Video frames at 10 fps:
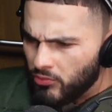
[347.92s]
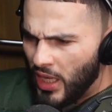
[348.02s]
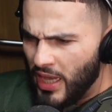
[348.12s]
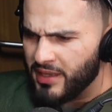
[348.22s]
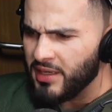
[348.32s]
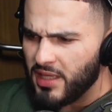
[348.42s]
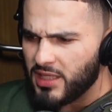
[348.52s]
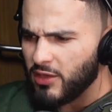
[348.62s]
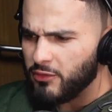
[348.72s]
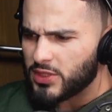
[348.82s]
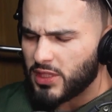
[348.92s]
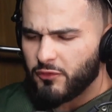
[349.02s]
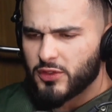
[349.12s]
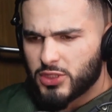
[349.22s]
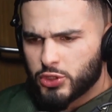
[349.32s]
And then they give you
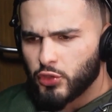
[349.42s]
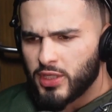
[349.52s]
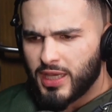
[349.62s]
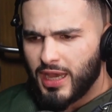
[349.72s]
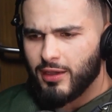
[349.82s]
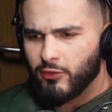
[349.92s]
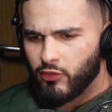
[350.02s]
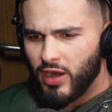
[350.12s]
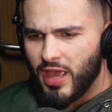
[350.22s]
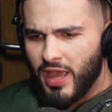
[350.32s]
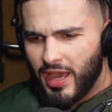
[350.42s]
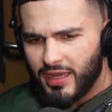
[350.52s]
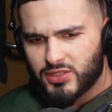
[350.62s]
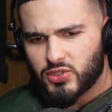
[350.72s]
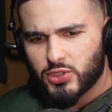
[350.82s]
something to drink out of, right?
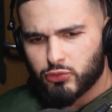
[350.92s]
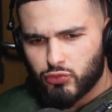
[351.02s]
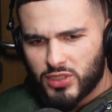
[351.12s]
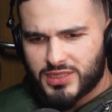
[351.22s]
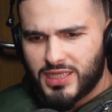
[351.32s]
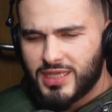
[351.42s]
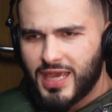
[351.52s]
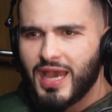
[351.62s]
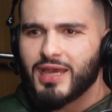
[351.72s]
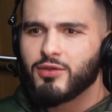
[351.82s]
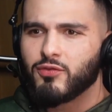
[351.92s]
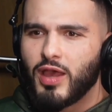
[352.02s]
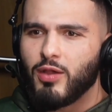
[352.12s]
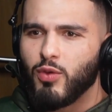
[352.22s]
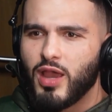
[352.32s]
And it's just rusty can of,
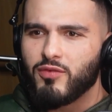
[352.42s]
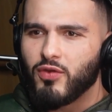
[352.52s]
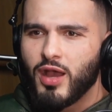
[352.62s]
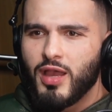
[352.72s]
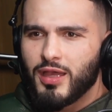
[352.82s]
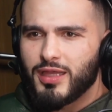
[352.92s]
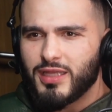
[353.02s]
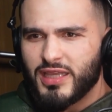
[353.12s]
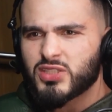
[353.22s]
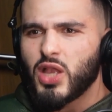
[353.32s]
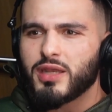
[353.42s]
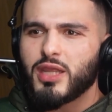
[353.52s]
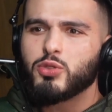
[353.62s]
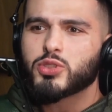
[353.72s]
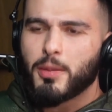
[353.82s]
like, yep. whatever. It's like they
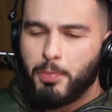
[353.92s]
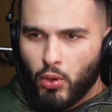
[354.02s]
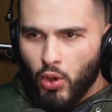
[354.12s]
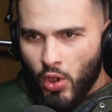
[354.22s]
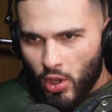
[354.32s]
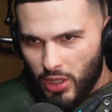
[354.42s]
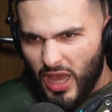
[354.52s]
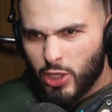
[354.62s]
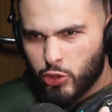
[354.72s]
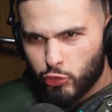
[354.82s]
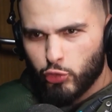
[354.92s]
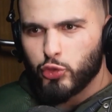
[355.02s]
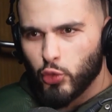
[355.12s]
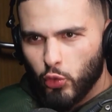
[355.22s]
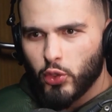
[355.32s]
used to put, like,
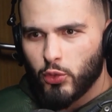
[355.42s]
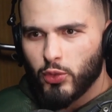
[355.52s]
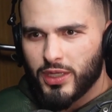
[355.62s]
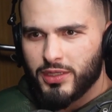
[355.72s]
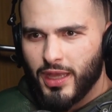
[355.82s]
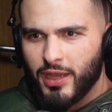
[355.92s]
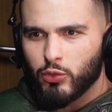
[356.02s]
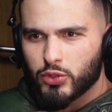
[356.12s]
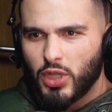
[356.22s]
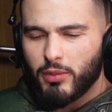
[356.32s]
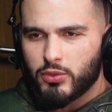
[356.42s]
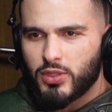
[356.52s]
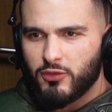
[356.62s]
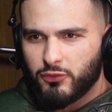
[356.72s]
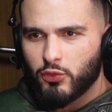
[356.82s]
crude oil in mm-hmm. there or W
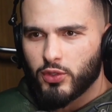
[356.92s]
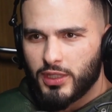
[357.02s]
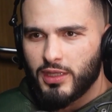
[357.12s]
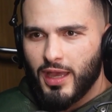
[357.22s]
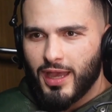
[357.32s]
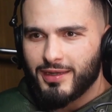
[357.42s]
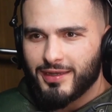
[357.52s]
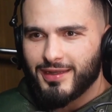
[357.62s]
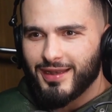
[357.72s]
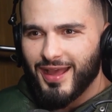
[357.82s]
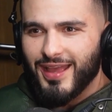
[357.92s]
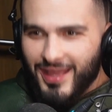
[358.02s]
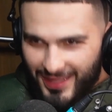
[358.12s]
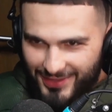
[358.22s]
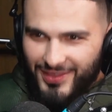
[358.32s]
D forty. Mm-hmm. And then they're like,
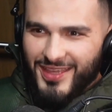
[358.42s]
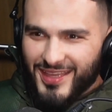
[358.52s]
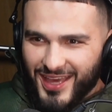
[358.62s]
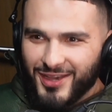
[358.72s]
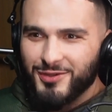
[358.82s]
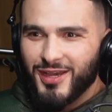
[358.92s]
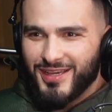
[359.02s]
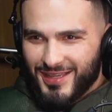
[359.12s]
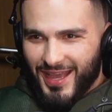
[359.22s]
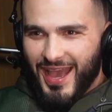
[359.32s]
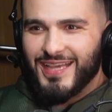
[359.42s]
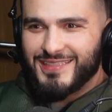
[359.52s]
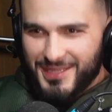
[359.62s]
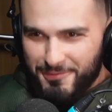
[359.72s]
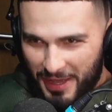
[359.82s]
there you go. Mm.
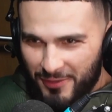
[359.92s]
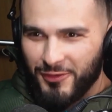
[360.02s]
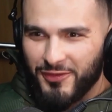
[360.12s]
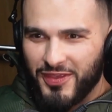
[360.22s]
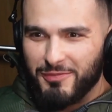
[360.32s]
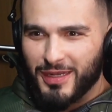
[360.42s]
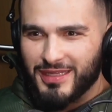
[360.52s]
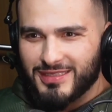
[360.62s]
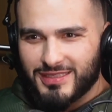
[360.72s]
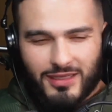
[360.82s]
eighteen pounds fifty, please.